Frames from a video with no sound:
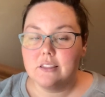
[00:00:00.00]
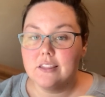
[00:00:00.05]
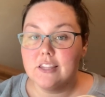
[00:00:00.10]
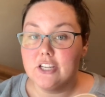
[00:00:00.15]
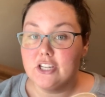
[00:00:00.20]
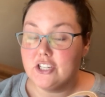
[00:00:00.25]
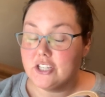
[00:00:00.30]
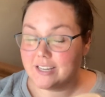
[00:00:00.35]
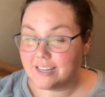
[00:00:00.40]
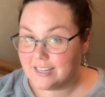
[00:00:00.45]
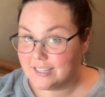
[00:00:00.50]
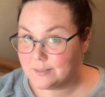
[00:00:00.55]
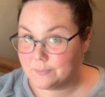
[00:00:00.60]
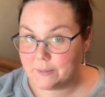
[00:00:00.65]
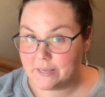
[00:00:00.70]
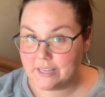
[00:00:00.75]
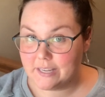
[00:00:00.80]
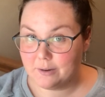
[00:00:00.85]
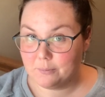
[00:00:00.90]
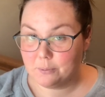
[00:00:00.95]
The
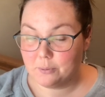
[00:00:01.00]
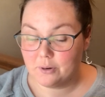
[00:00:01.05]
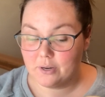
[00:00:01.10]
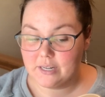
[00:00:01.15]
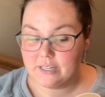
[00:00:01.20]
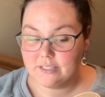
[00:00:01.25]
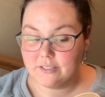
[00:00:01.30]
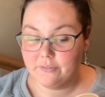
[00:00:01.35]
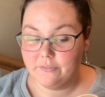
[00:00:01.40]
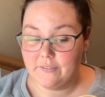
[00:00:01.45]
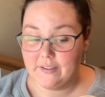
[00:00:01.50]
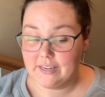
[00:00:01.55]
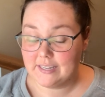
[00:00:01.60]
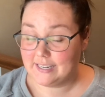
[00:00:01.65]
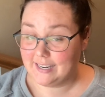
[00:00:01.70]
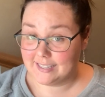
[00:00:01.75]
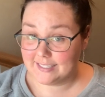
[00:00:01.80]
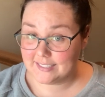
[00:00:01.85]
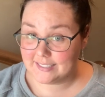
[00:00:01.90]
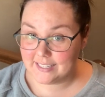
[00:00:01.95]
GSP airport is
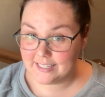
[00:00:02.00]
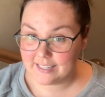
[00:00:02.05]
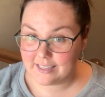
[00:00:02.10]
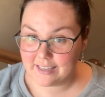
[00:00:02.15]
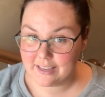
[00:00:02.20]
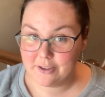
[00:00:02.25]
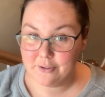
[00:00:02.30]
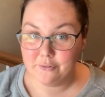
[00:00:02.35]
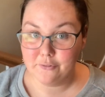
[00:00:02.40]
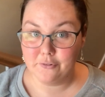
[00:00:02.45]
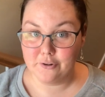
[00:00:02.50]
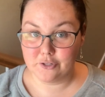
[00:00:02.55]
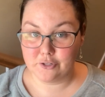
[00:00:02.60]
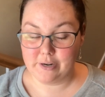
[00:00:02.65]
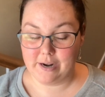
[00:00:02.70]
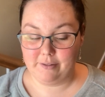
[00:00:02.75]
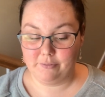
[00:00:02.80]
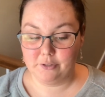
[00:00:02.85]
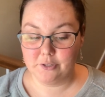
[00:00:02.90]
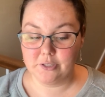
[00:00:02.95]
fantastic for
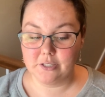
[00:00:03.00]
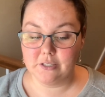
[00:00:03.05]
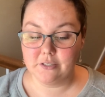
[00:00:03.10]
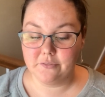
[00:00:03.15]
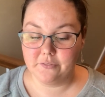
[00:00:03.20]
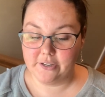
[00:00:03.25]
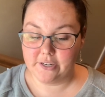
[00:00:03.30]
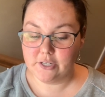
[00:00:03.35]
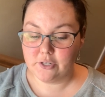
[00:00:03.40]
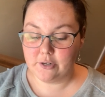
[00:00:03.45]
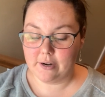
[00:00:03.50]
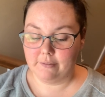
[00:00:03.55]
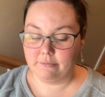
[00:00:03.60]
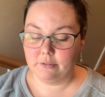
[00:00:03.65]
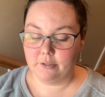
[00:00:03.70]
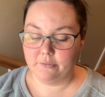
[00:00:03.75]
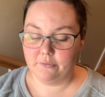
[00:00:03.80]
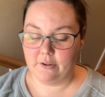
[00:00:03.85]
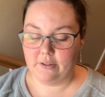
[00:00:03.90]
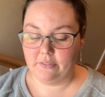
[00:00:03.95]
travelers. It's very
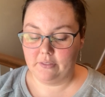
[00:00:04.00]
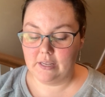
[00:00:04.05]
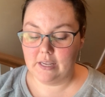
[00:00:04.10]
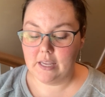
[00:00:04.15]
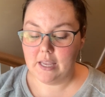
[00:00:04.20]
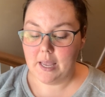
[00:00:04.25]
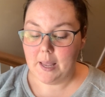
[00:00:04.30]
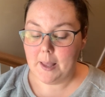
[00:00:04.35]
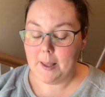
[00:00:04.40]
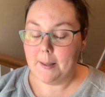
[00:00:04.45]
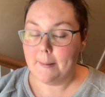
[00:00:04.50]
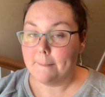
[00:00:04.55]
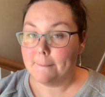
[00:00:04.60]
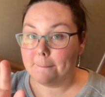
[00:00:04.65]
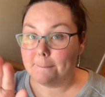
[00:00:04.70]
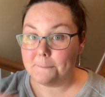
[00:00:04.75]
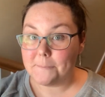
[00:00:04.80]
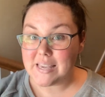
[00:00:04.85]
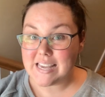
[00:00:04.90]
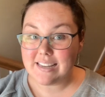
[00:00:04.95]
traveler friendly
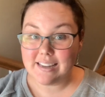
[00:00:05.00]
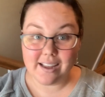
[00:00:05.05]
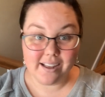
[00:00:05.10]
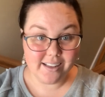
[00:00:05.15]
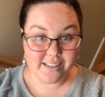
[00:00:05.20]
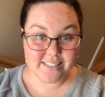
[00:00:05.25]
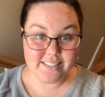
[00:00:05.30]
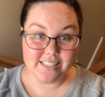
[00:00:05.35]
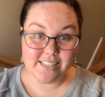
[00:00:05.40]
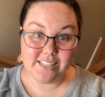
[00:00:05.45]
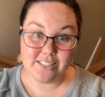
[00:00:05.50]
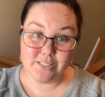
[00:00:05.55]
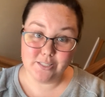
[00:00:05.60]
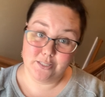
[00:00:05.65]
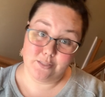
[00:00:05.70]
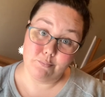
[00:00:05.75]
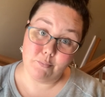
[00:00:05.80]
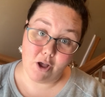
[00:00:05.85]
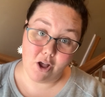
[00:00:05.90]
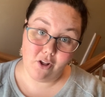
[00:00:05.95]
because it is
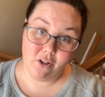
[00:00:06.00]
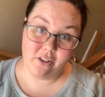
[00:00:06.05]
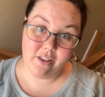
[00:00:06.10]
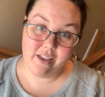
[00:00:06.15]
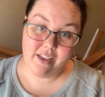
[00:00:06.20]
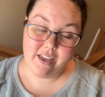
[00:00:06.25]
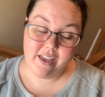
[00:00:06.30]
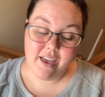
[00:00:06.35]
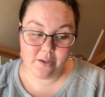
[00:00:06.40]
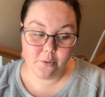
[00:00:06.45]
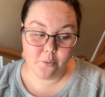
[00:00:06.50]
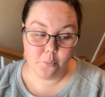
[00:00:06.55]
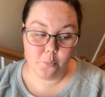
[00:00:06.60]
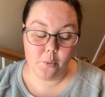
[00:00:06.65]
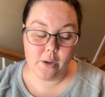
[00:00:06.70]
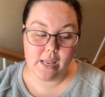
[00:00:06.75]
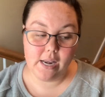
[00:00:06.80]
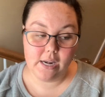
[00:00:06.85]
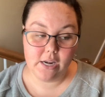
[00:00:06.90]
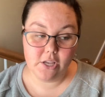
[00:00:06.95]
small.
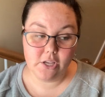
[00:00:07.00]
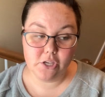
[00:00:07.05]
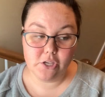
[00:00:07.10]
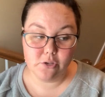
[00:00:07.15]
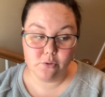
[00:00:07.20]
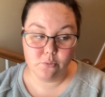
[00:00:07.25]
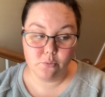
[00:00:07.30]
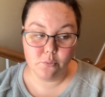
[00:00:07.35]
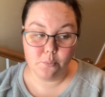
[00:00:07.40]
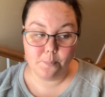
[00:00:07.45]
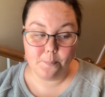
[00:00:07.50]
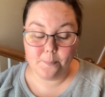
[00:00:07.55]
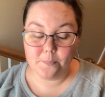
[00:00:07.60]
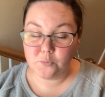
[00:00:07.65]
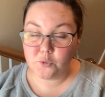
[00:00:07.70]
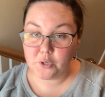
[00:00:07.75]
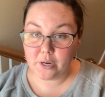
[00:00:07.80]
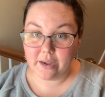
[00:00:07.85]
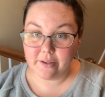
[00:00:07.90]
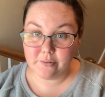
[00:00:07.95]
When you
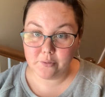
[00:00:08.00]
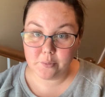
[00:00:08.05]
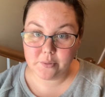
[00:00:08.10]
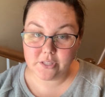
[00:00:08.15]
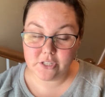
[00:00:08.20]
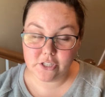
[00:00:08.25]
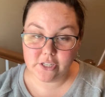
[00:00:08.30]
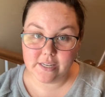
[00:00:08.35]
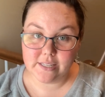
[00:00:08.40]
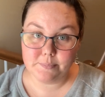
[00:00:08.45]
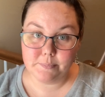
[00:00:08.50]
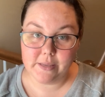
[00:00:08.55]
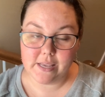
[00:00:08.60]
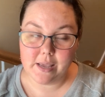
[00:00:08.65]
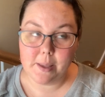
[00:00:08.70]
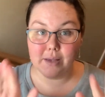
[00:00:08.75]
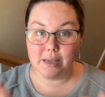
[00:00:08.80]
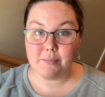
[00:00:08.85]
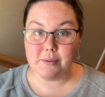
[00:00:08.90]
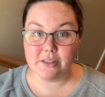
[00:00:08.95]
travel with
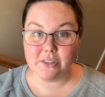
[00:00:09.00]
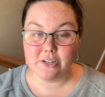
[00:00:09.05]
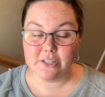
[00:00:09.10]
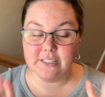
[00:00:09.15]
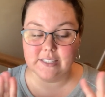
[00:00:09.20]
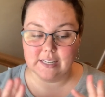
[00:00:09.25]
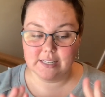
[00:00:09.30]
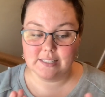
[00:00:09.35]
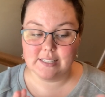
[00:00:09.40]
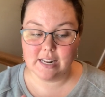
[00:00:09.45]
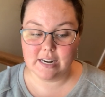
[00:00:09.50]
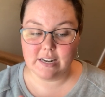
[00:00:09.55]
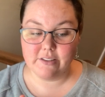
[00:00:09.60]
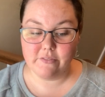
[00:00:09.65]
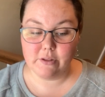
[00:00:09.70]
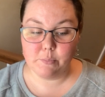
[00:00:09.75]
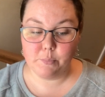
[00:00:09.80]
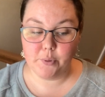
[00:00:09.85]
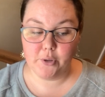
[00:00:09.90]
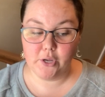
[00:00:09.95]
GSP, my mother does not
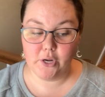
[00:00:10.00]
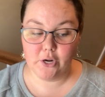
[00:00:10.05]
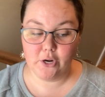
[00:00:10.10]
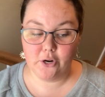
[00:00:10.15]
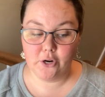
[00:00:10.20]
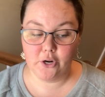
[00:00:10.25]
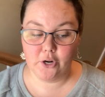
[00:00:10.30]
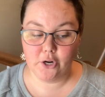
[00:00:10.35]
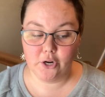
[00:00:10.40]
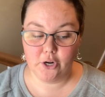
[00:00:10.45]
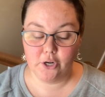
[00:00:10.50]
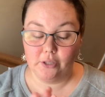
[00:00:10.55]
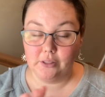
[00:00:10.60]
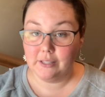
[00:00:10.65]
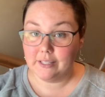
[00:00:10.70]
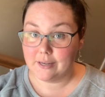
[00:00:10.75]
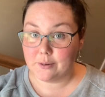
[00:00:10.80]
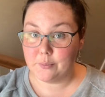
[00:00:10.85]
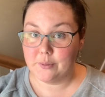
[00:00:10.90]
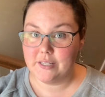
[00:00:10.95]
even put her
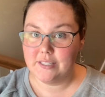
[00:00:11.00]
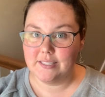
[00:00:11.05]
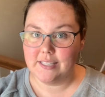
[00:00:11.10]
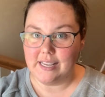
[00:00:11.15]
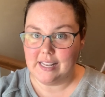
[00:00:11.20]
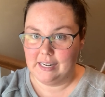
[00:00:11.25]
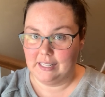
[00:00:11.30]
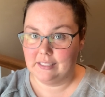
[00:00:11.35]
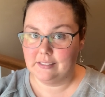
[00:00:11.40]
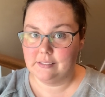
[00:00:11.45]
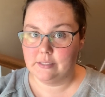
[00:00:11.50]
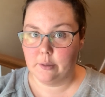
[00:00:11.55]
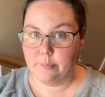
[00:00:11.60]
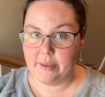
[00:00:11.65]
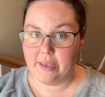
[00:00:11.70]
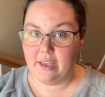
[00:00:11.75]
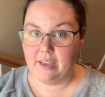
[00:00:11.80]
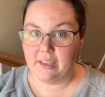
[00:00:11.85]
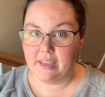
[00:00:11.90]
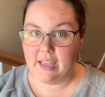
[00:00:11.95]
liquids in a clear
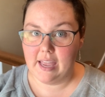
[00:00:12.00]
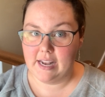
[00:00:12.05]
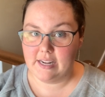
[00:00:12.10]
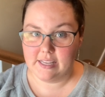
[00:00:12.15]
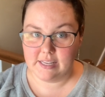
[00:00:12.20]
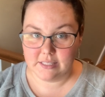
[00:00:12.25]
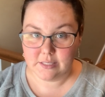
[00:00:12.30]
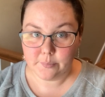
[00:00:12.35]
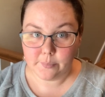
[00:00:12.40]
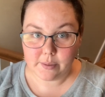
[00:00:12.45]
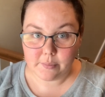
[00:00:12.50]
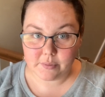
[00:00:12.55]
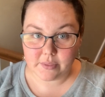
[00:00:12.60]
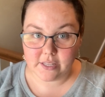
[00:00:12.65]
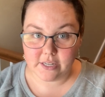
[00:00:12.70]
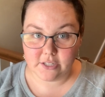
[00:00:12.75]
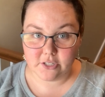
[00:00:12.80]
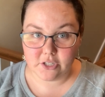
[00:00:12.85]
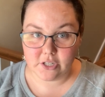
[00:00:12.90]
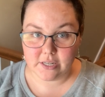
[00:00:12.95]
bag and gets away
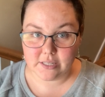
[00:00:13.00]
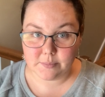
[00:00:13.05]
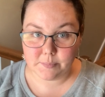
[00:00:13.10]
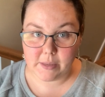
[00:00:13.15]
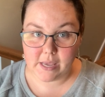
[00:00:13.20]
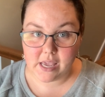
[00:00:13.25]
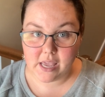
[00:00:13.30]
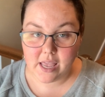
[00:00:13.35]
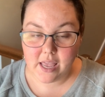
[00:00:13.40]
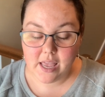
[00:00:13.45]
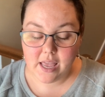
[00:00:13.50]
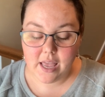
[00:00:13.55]
with it at GSP.